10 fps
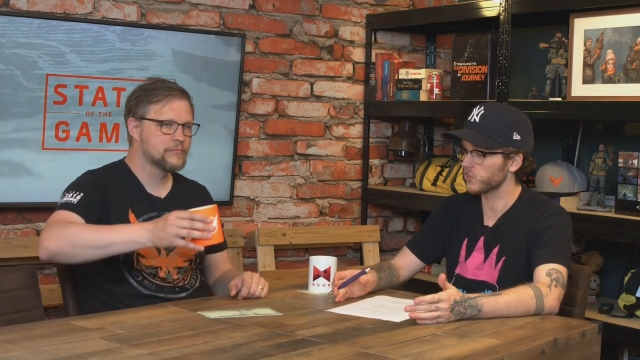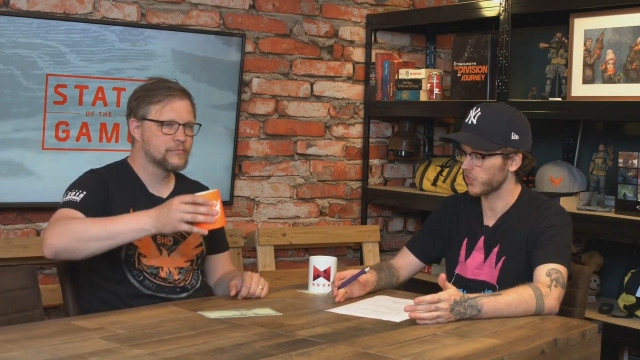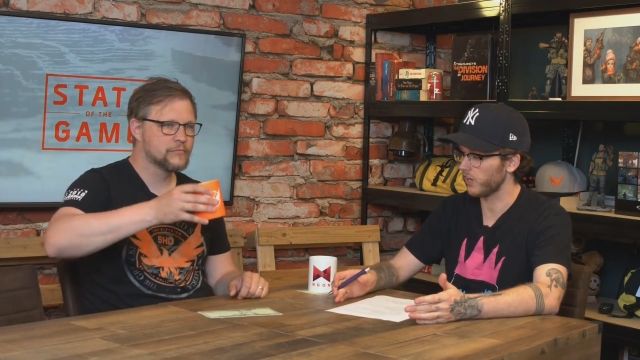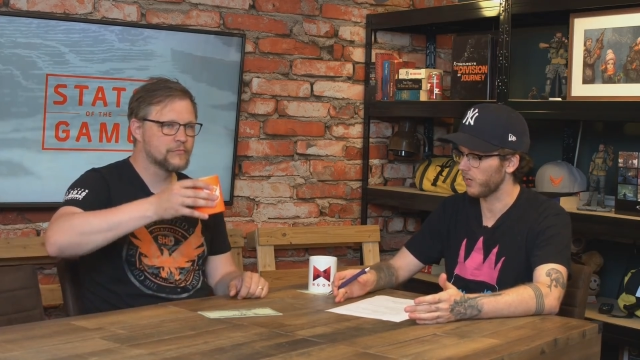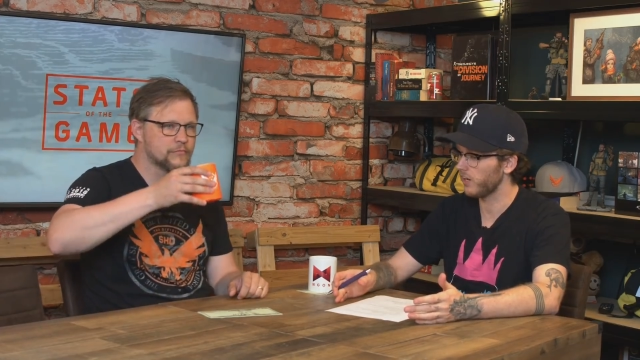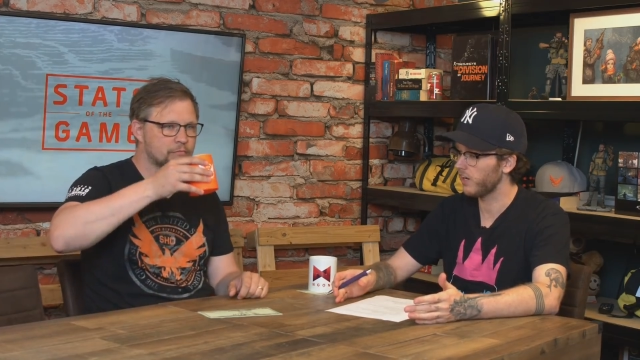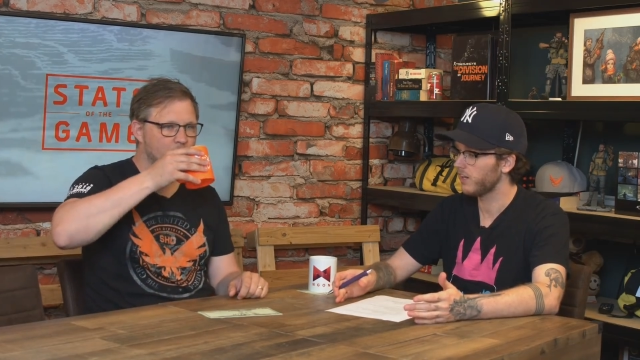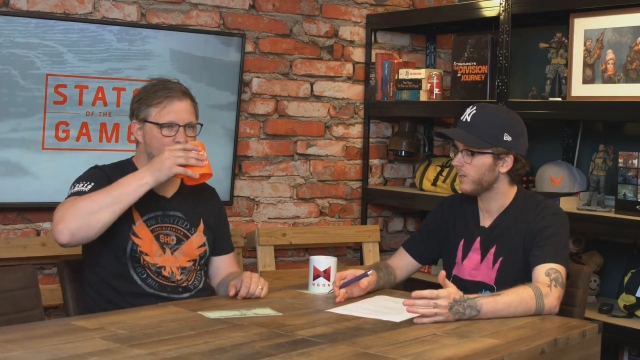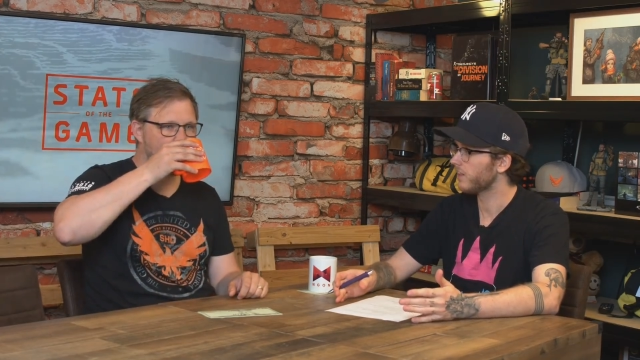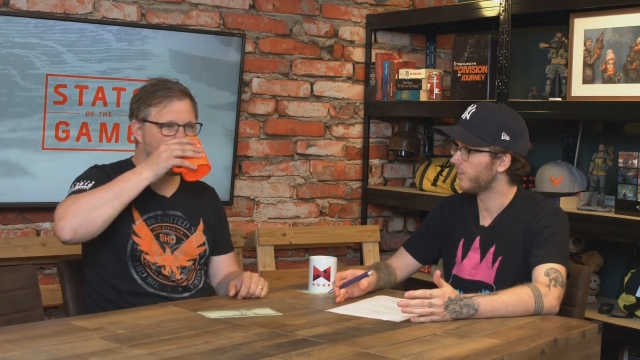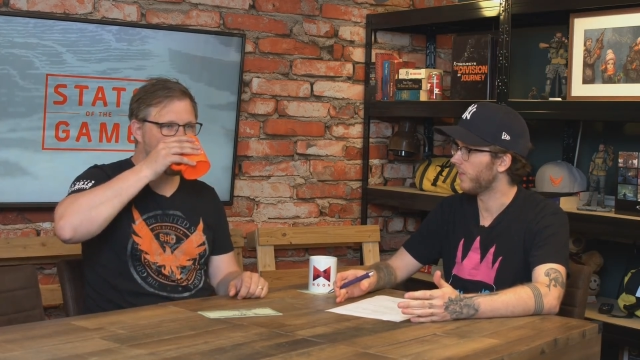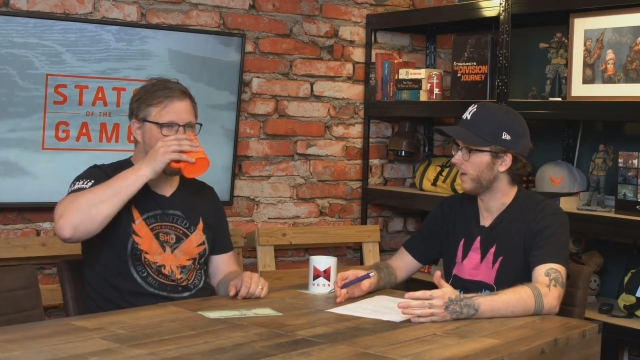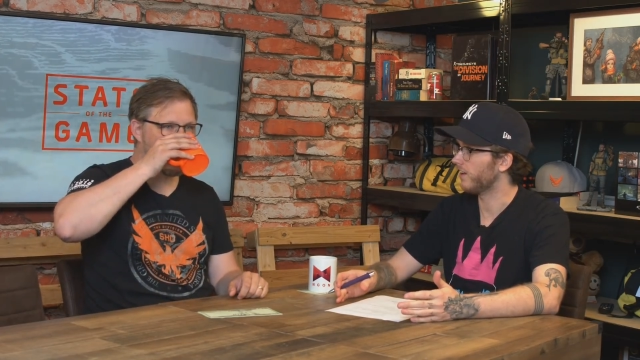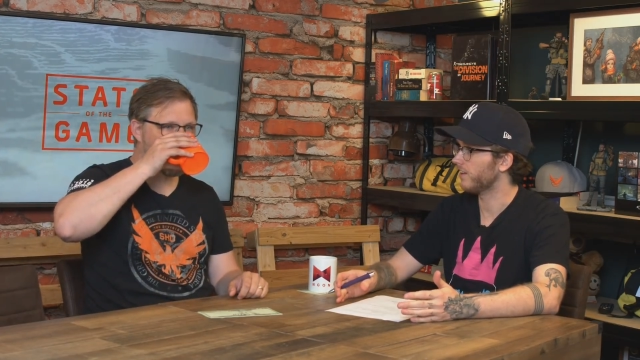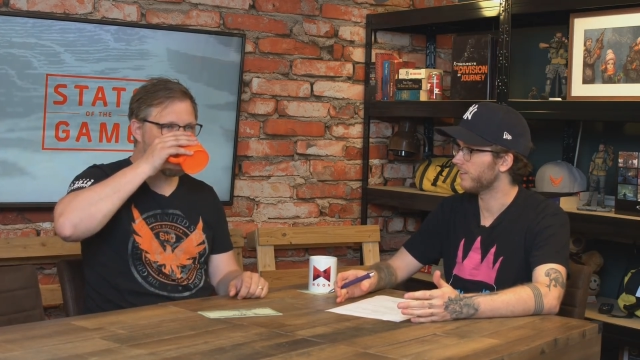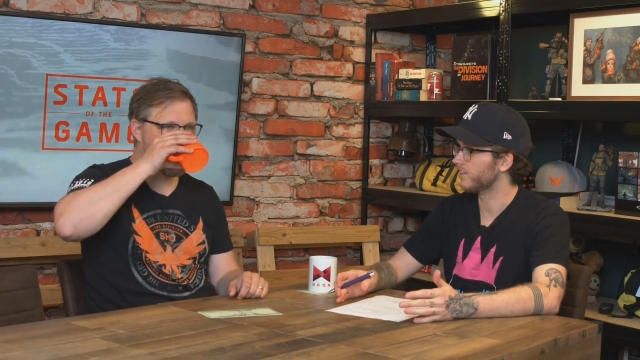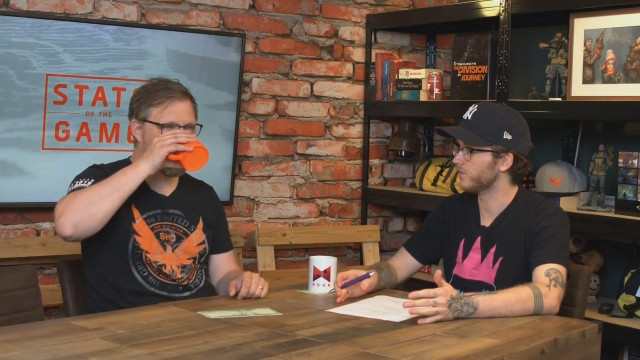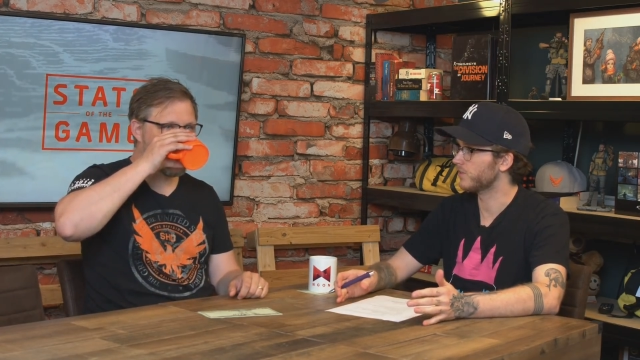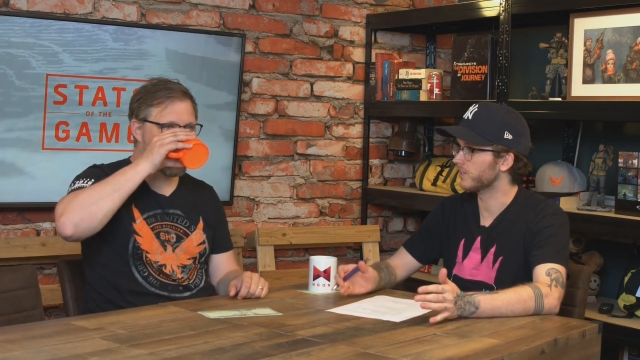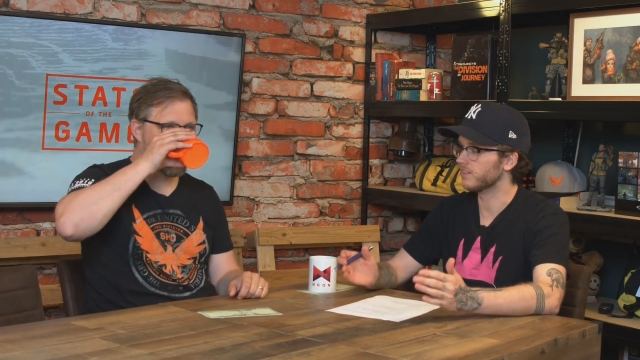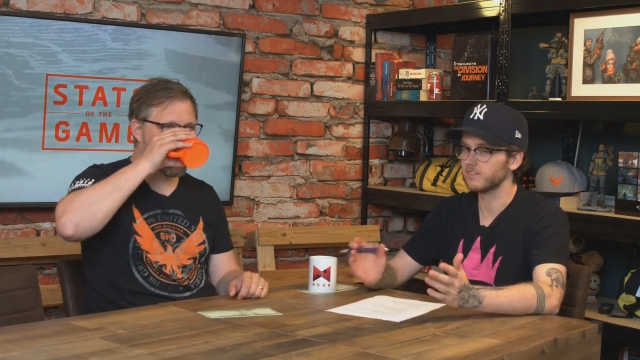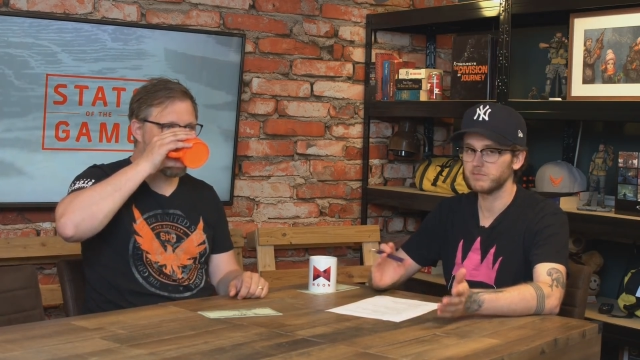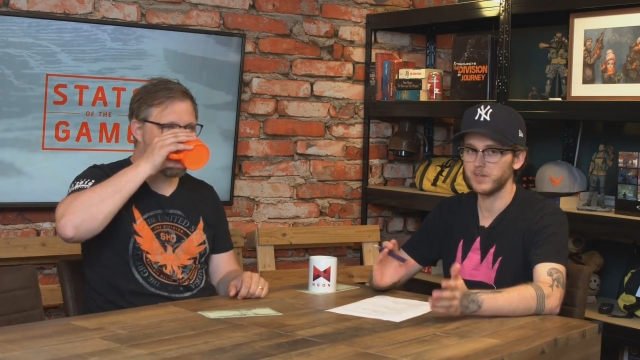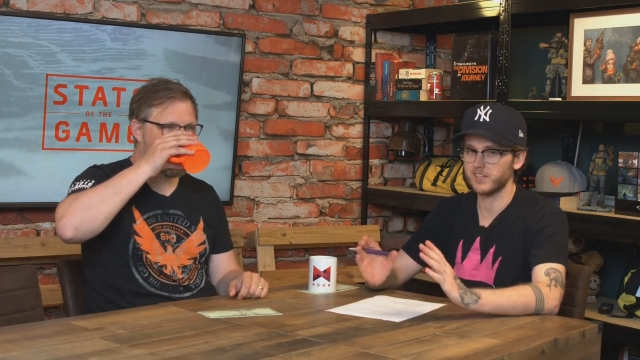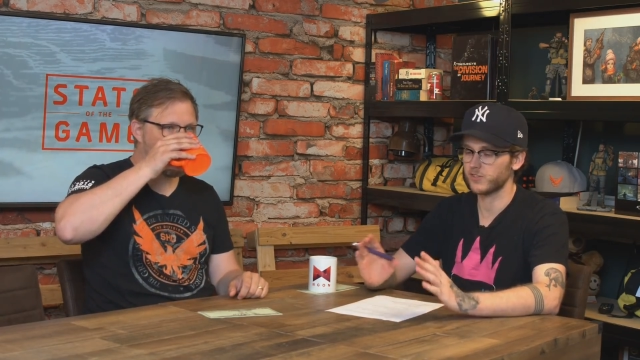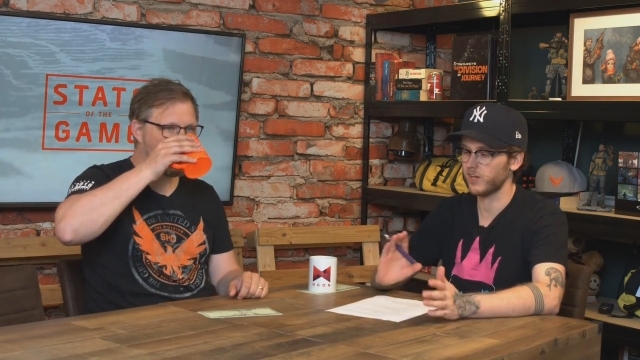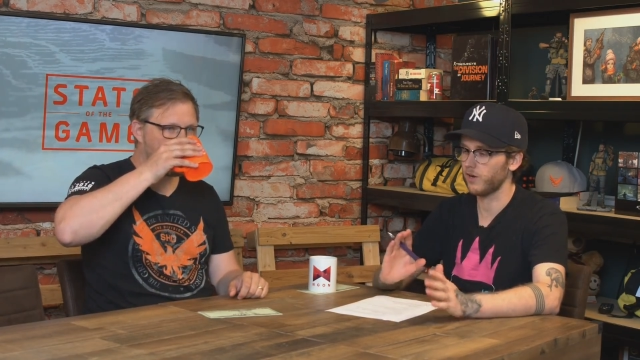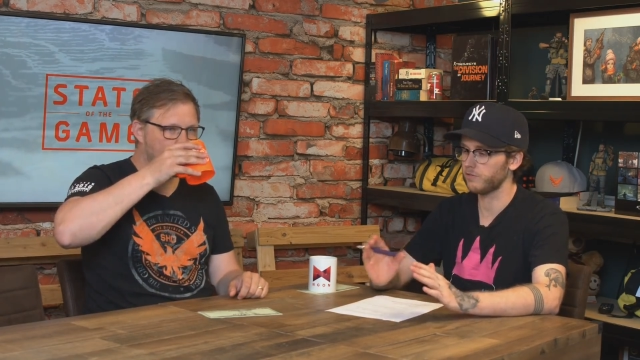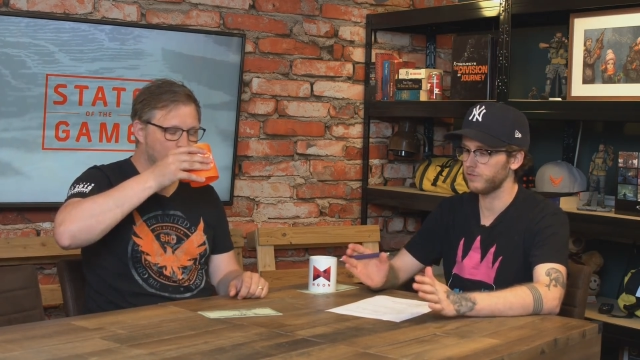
Speaker 1: shot that you can make the trade-off